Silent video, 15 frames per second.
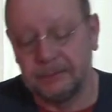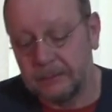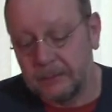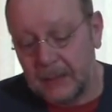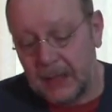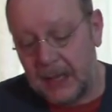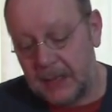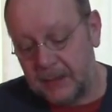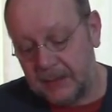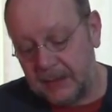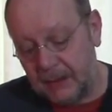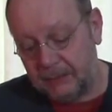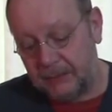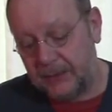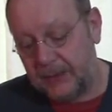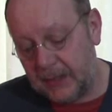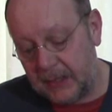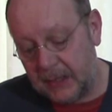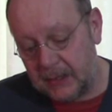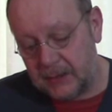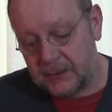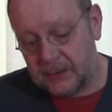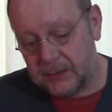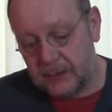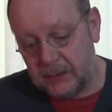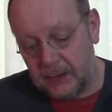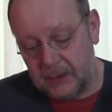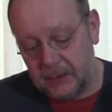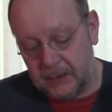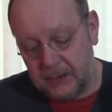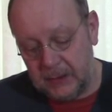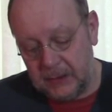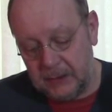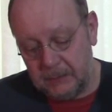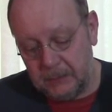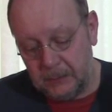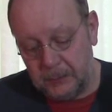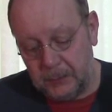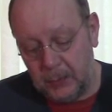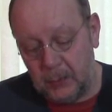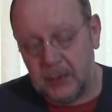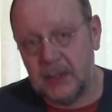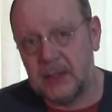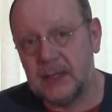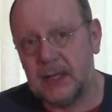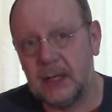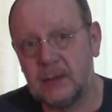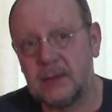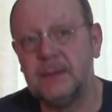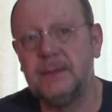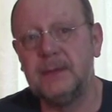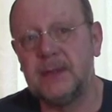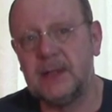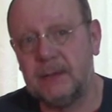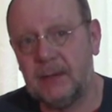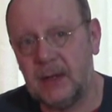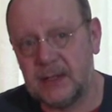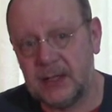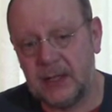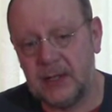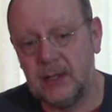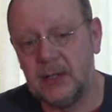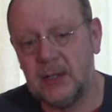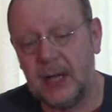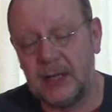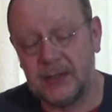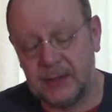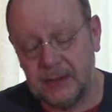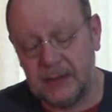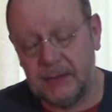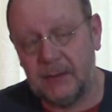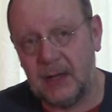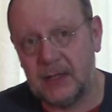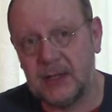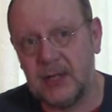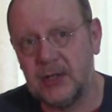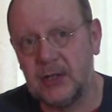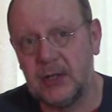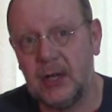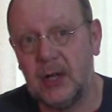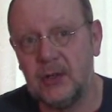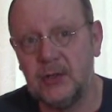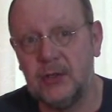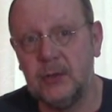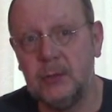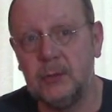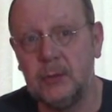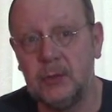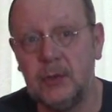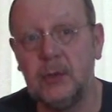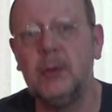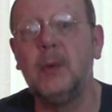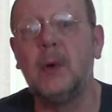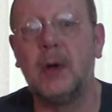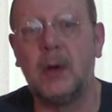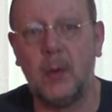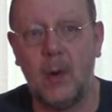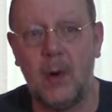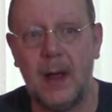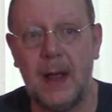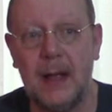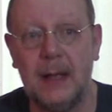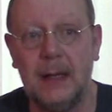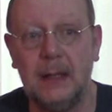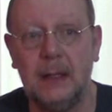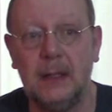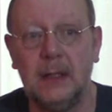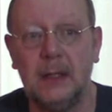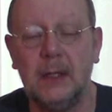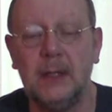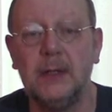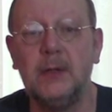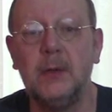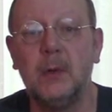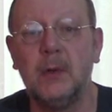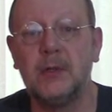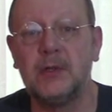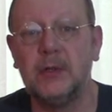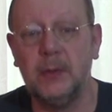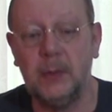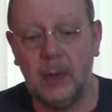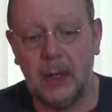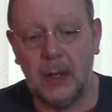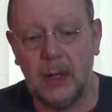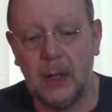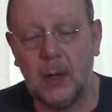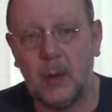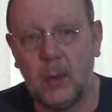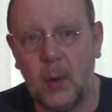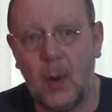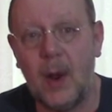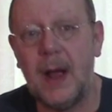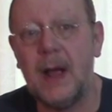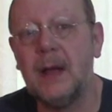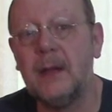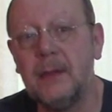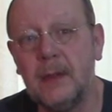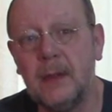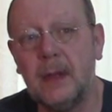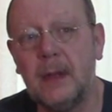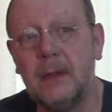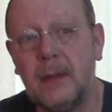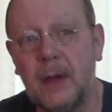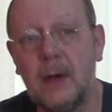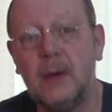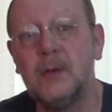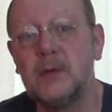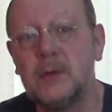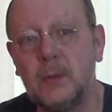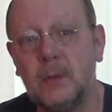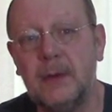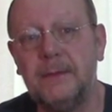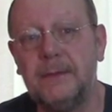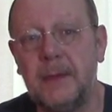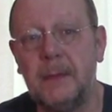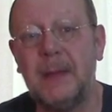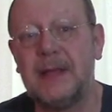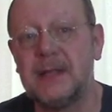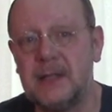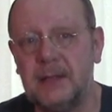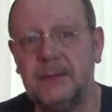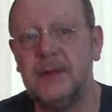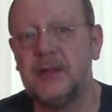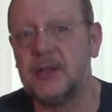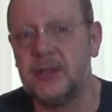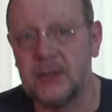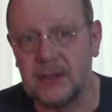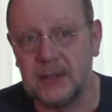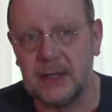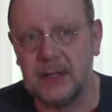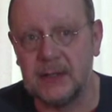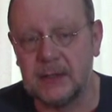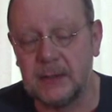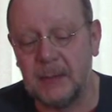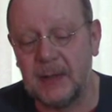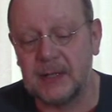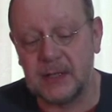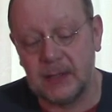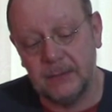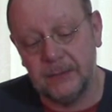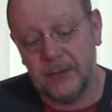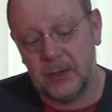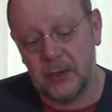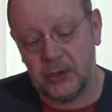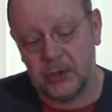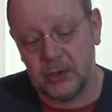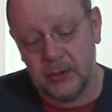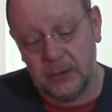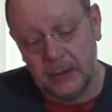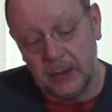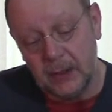And the other thing is that the building tiles and civilization cards you do acquire, you want to acquire those with the best efficiencies, the best conversion